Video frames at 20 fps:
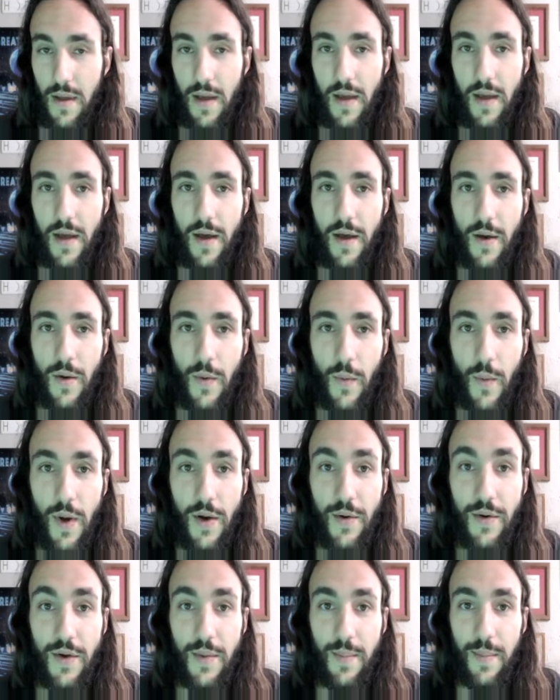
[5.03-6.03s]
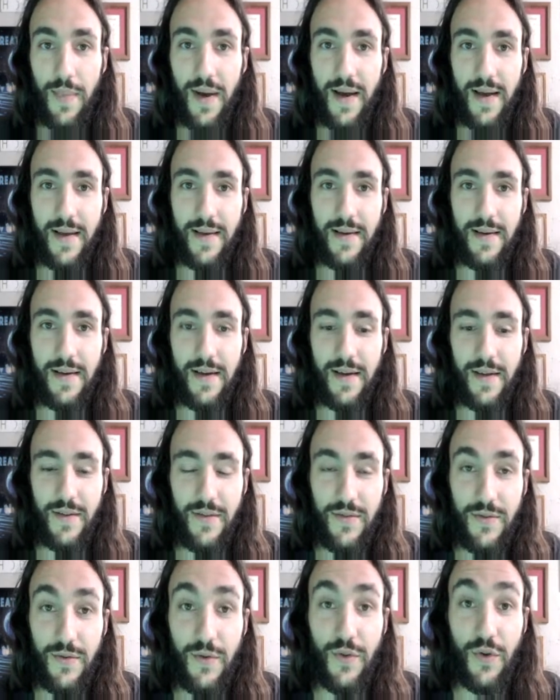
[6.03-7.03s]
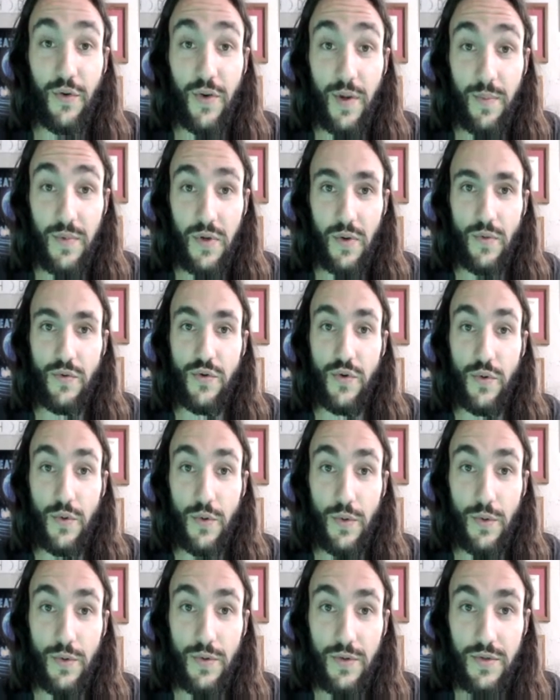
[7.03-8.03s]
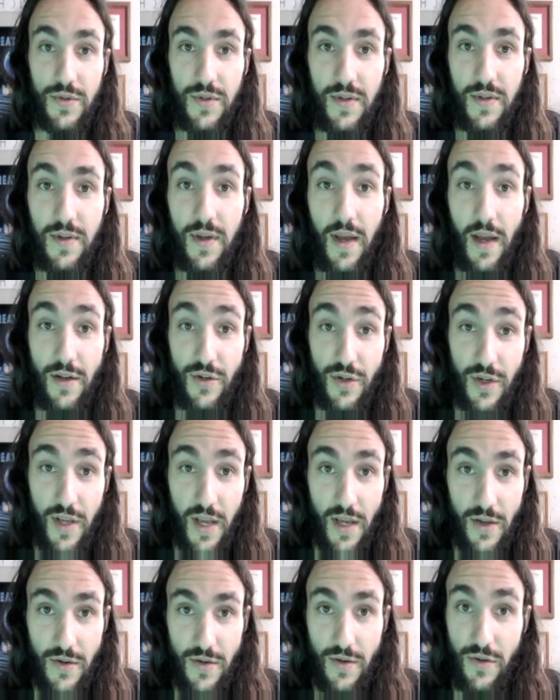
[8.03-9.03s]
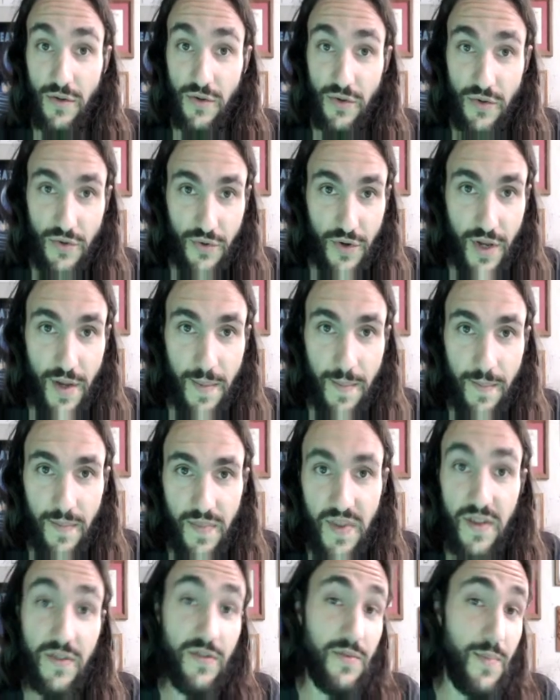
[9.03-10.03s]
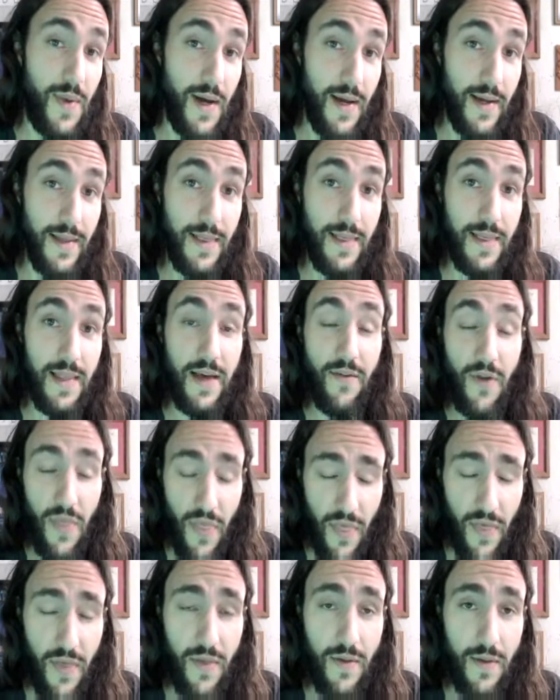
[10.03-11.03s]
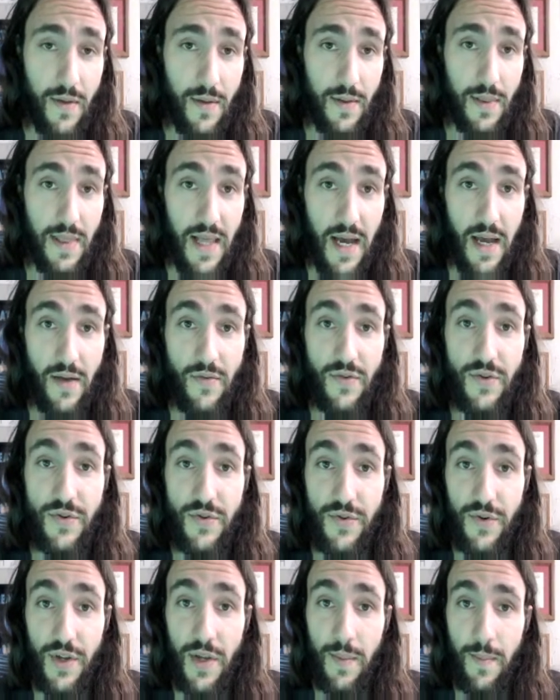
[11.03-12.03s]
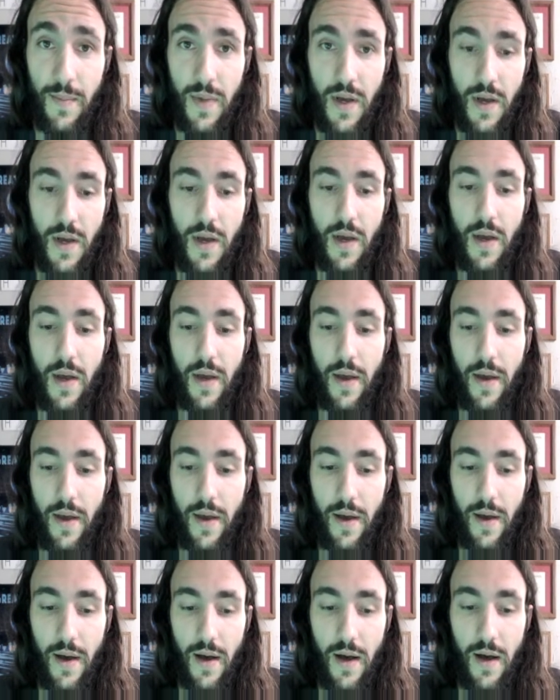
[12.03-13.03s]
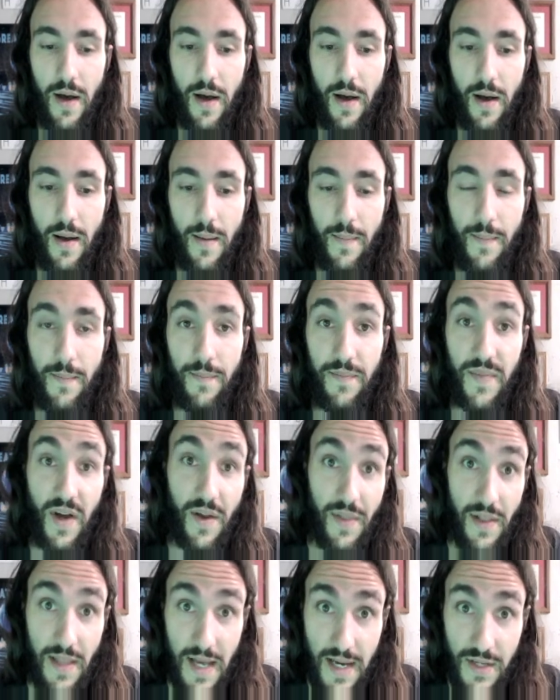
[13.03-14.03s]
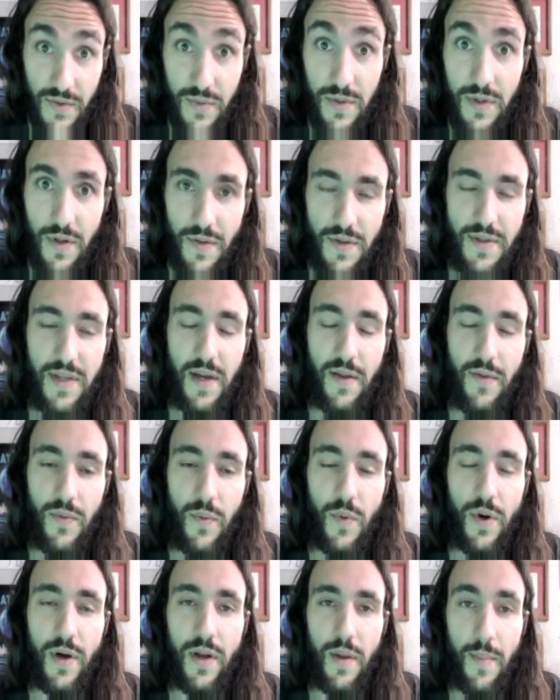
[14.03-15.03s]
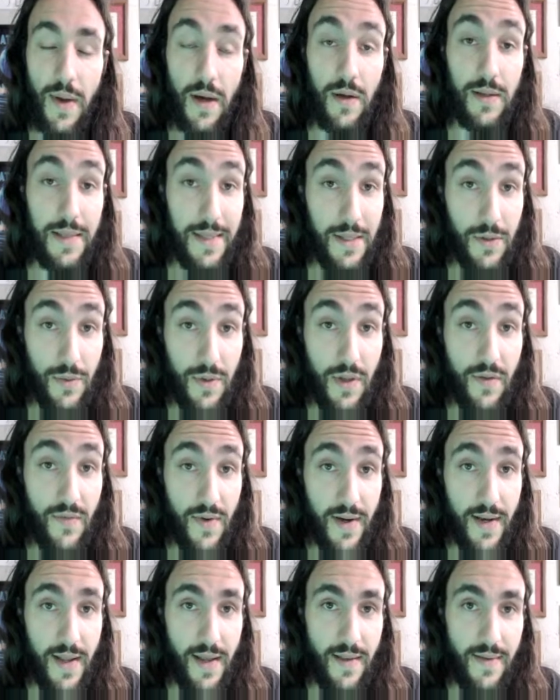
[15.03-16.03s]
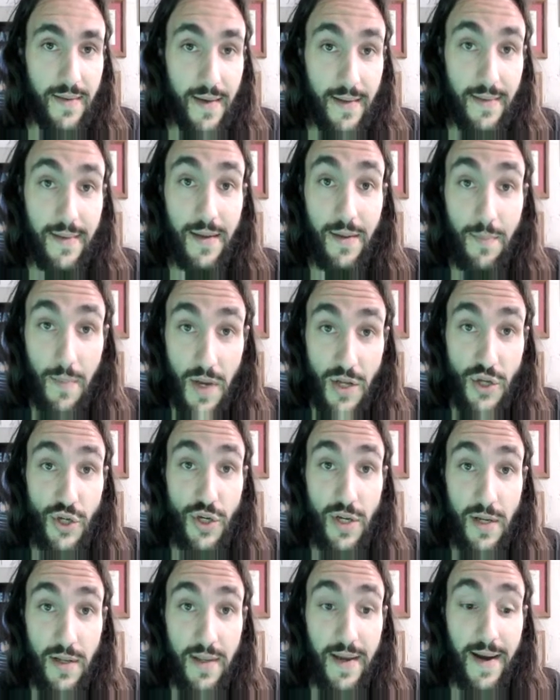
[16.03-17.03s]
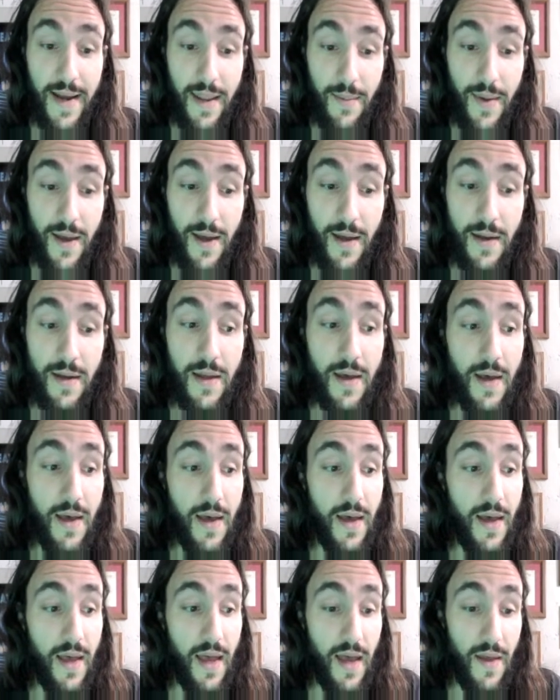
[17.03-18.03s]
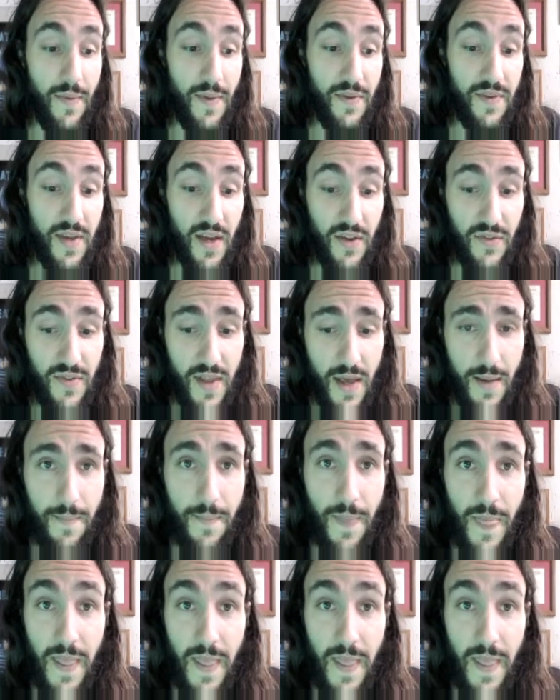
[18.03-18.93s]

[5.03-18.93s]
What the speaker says: And welcome back, guys, to the Crypto Jewels education stream. This is my 11th live stream. On the last one, on the 10th one about Yieldy finance, I did mention Tinyman and the testnet.